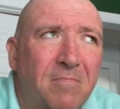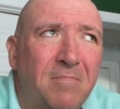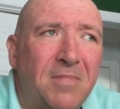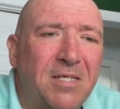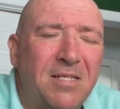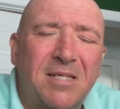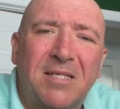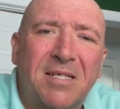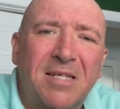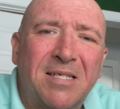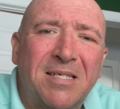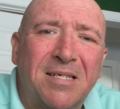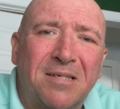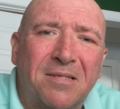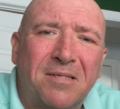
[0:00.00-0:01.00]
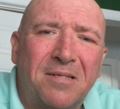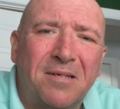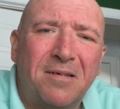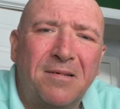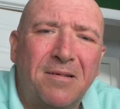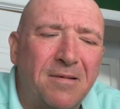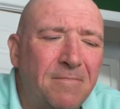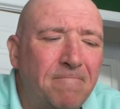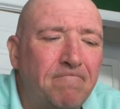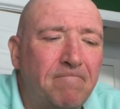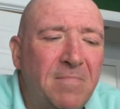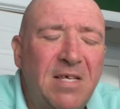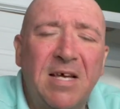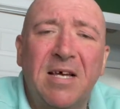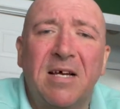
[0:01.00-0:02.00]
that doesn't exist?
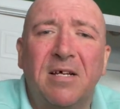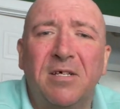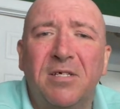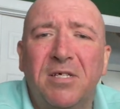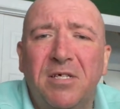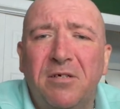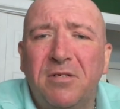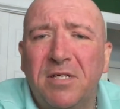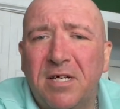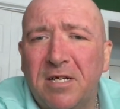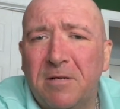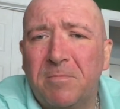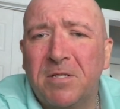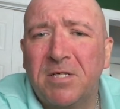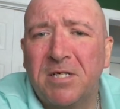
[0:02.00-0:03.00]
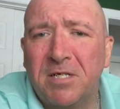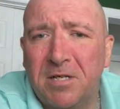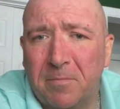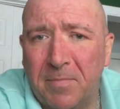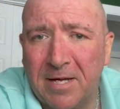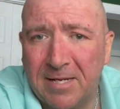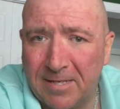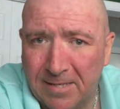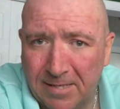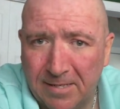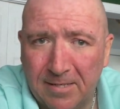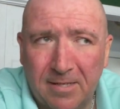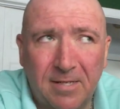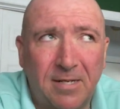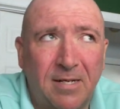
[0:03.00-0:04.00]
Yeah, you see, you signed up as an
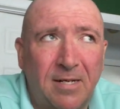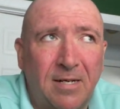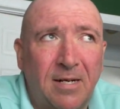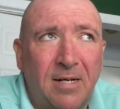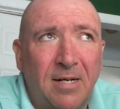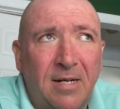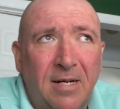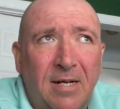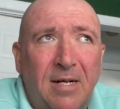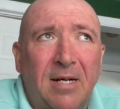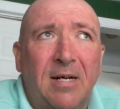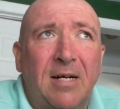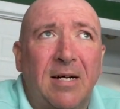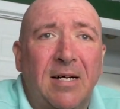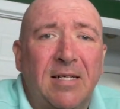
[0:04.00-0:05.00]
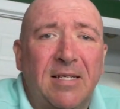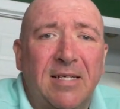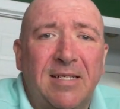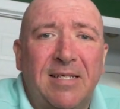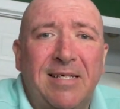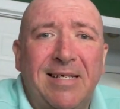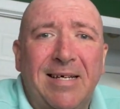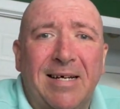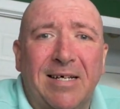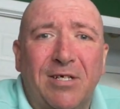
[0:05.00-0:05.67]
independent. I said, yeah,